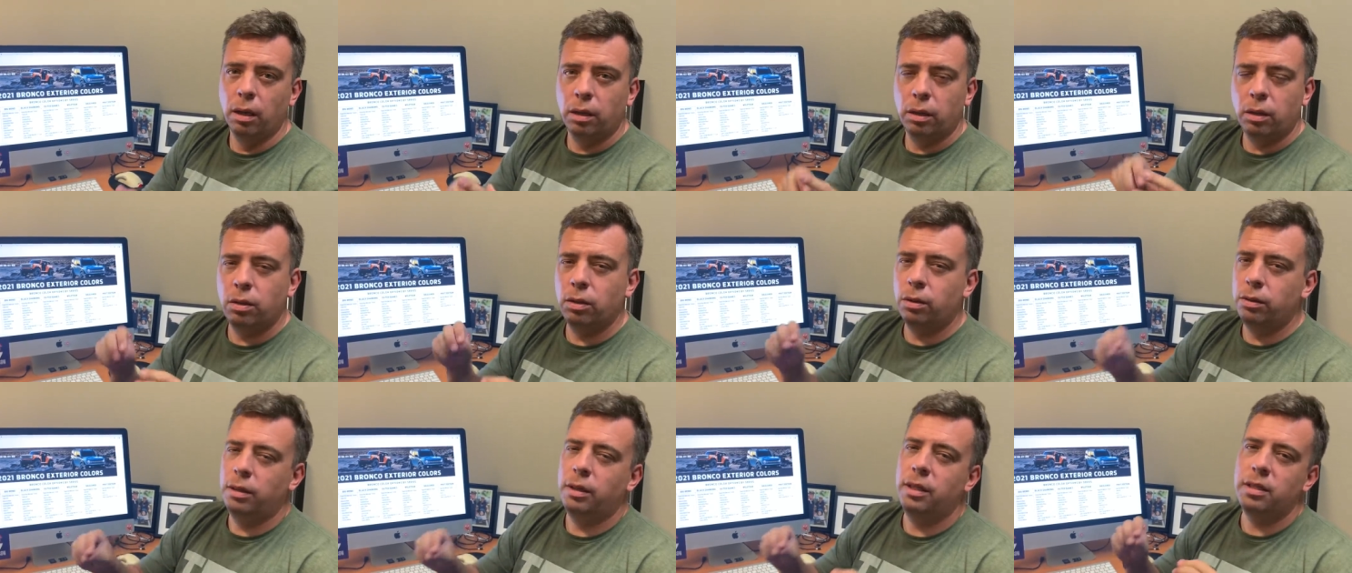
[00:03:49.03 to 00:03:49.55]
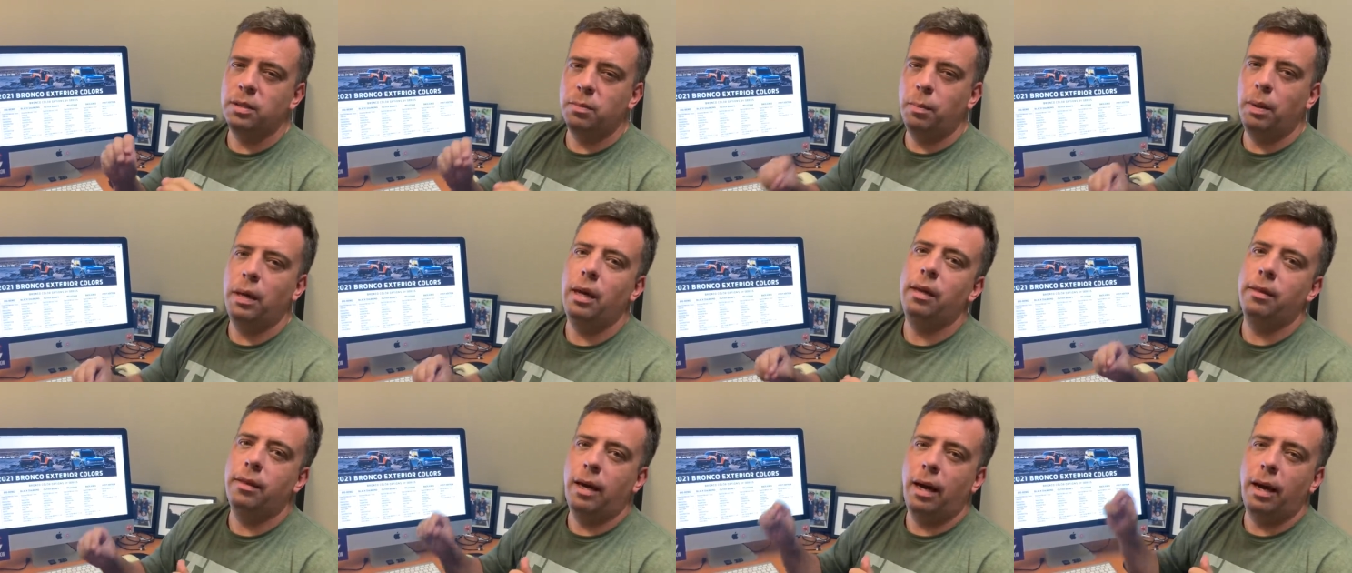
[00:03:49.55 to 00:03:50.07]
Could this
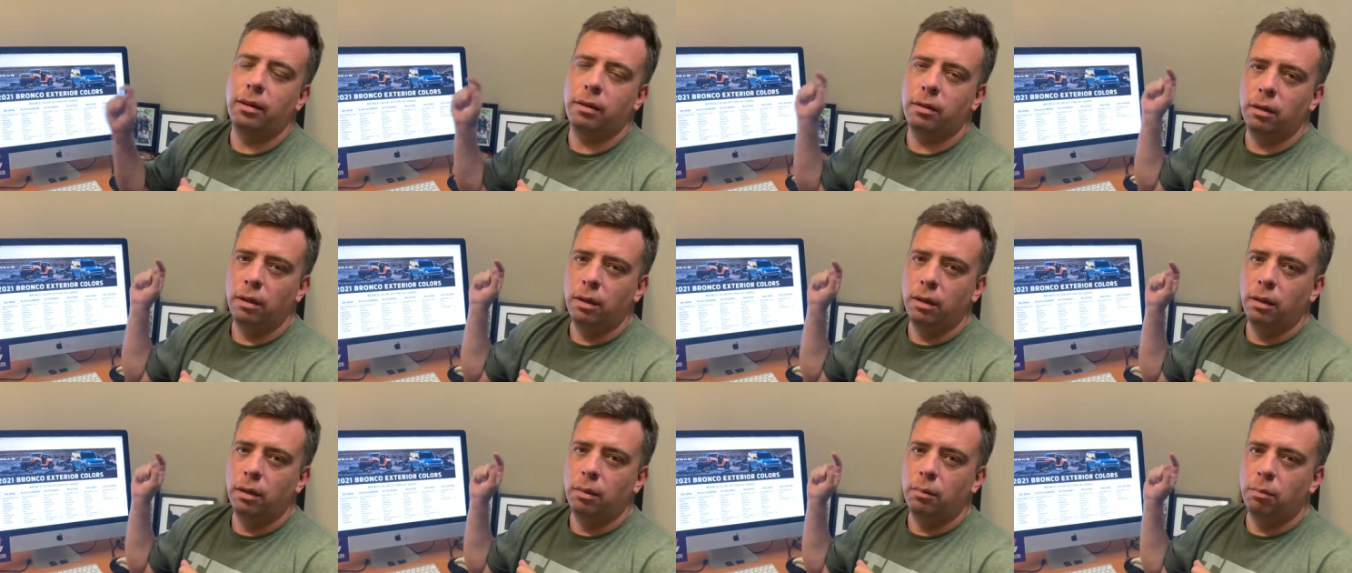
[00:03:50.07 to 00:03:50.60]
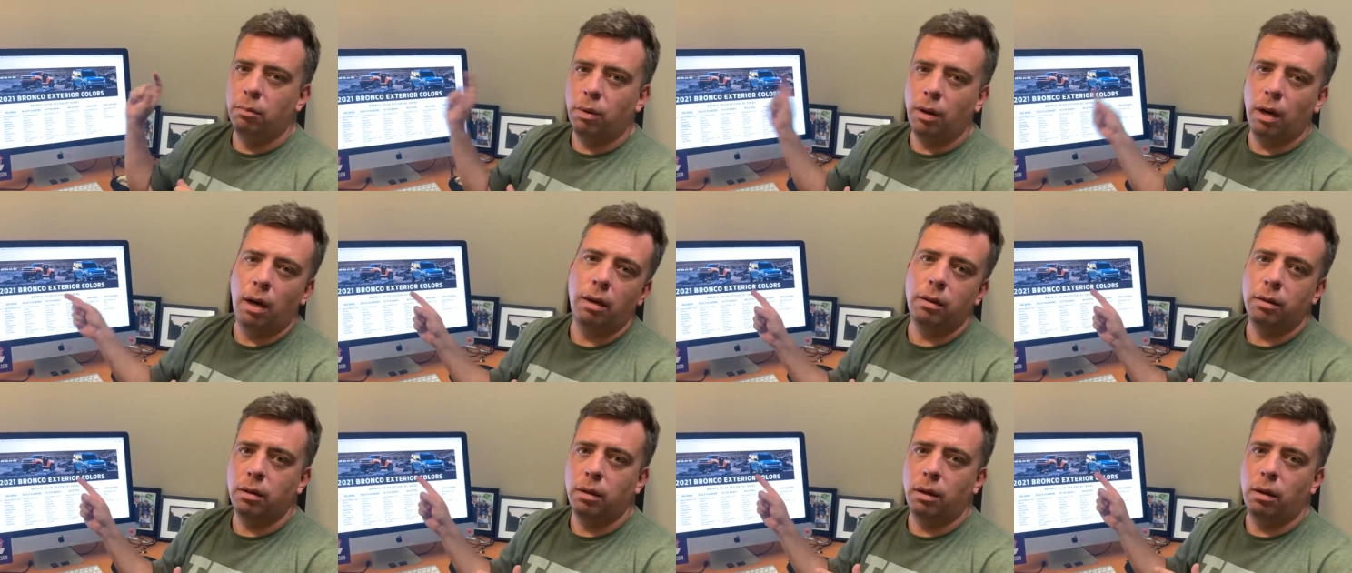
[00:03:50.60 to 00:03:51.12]
be that
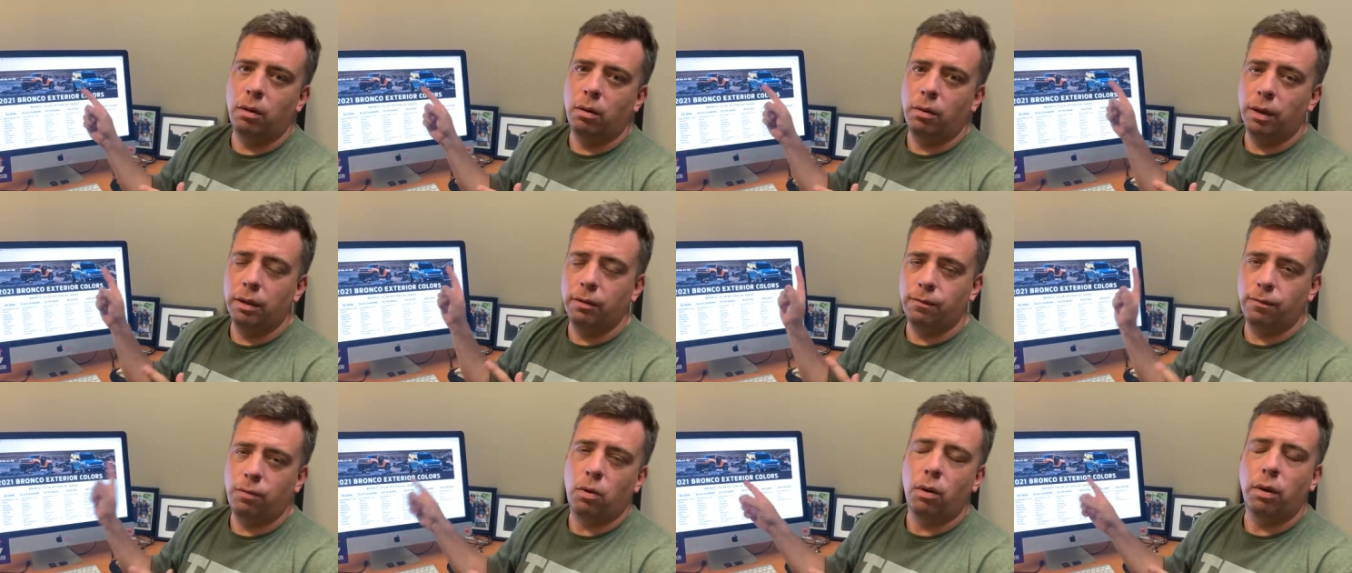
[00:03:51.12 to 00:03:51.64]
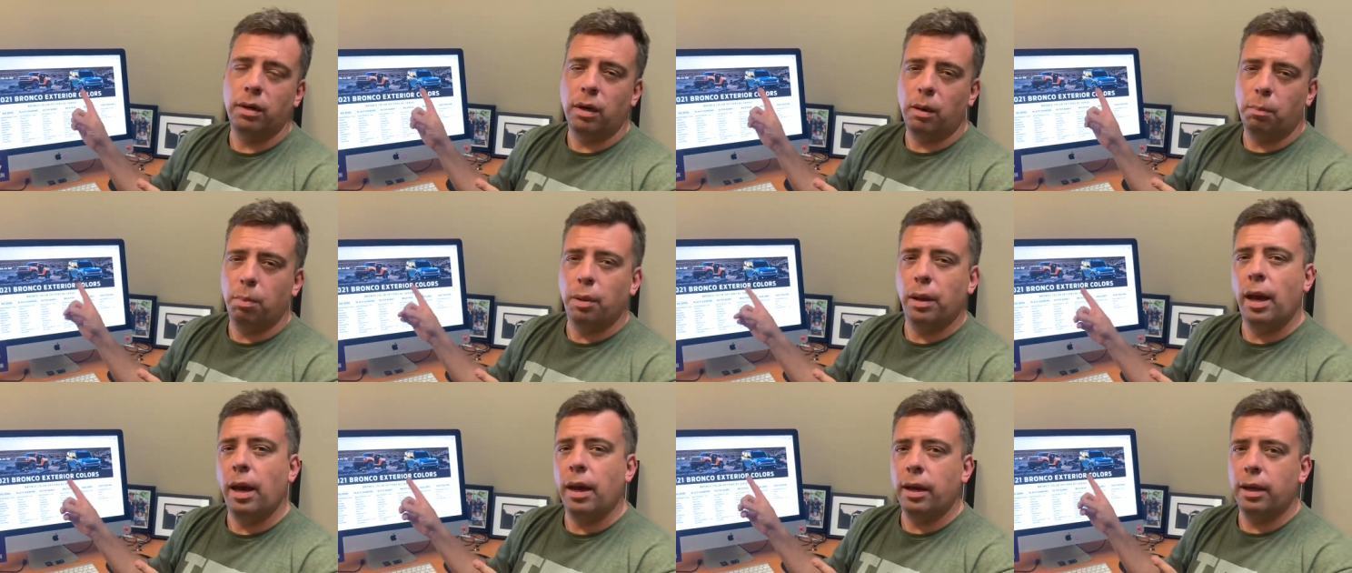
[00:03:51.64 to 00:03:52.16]
Bronco and Ford are
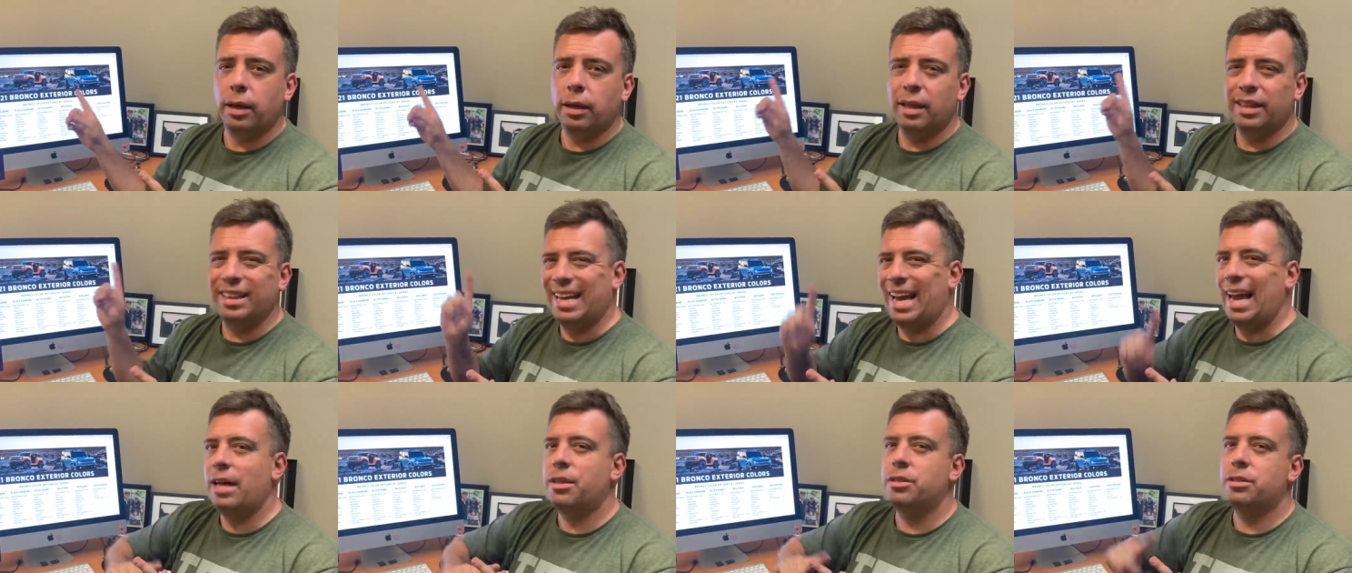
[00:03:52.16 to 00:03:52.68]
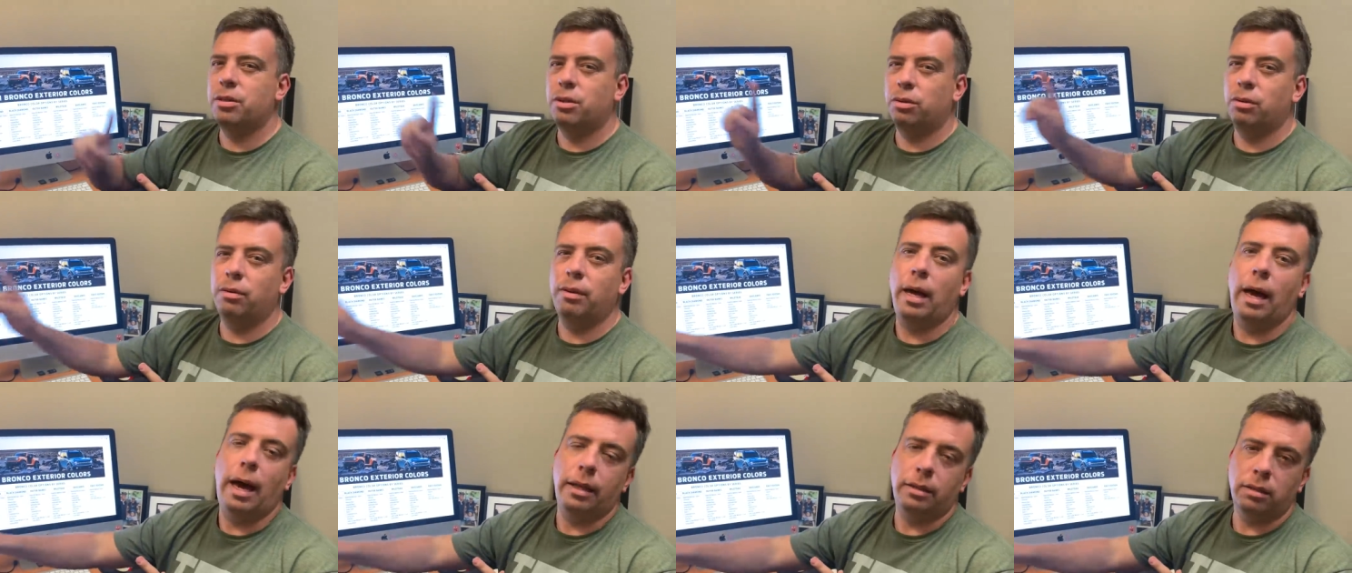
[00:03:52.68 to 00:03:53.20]
planning an answer to
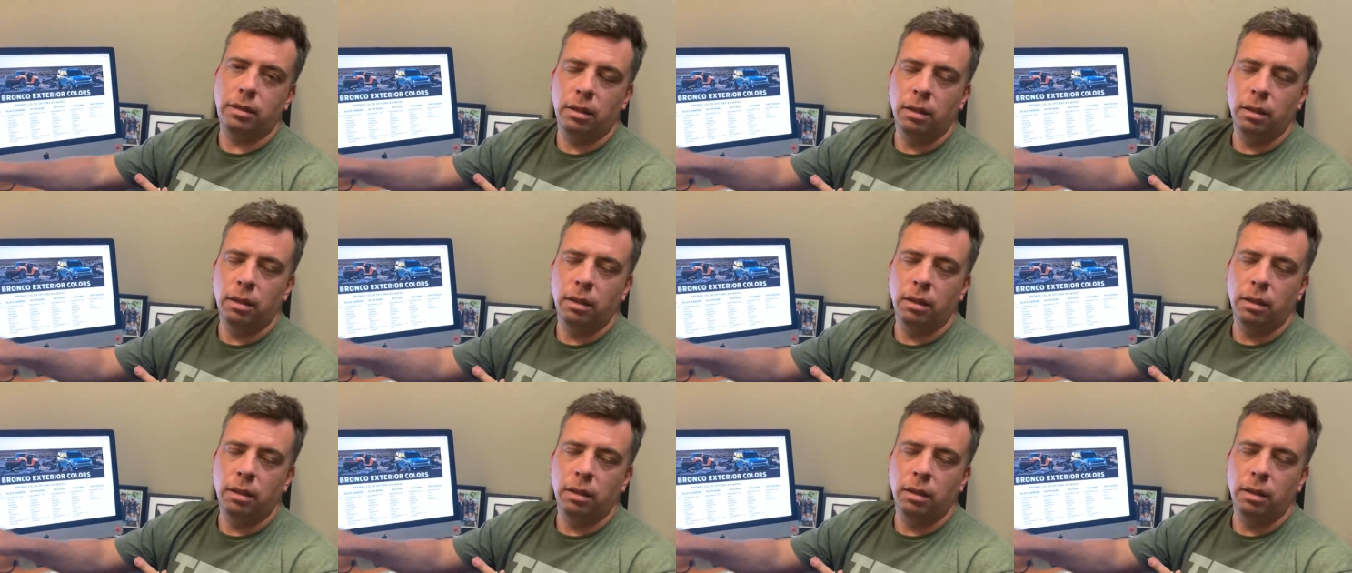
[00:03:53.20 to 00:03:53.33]
that